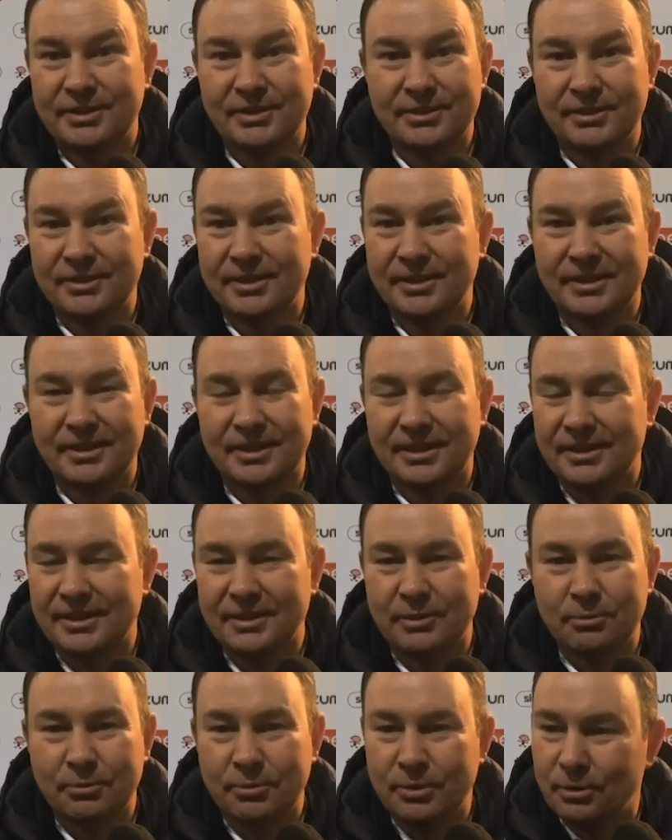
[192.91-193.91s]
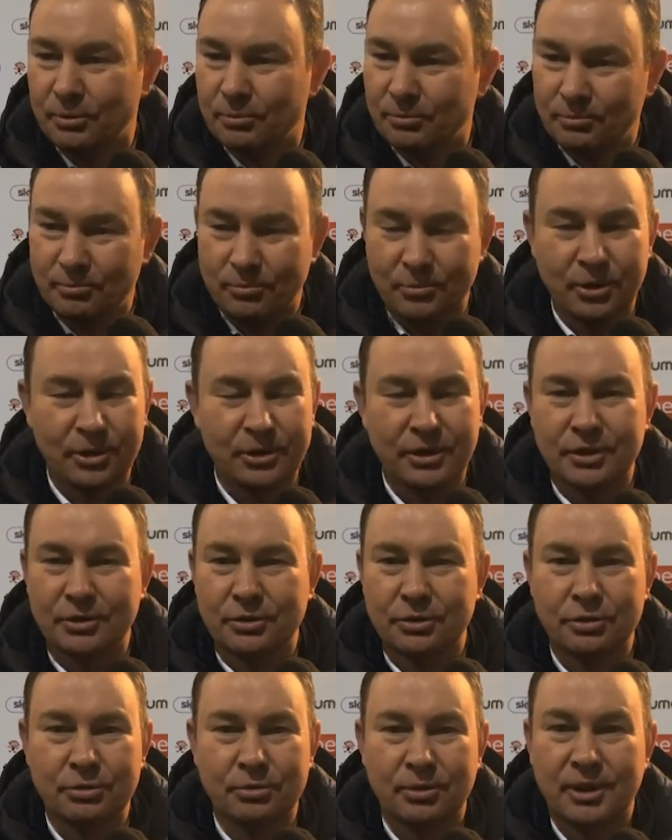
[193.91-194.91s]
they're
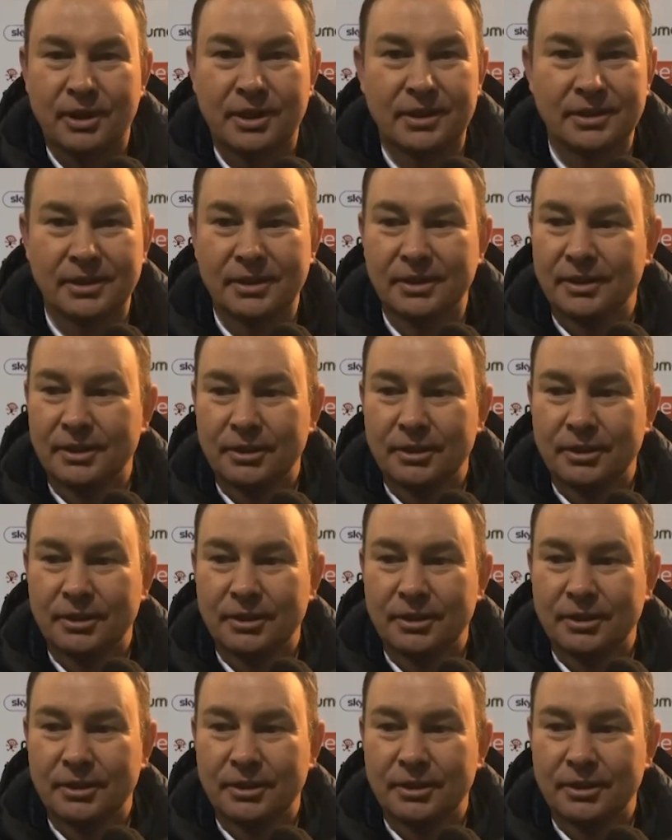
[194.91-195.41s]
working so hard.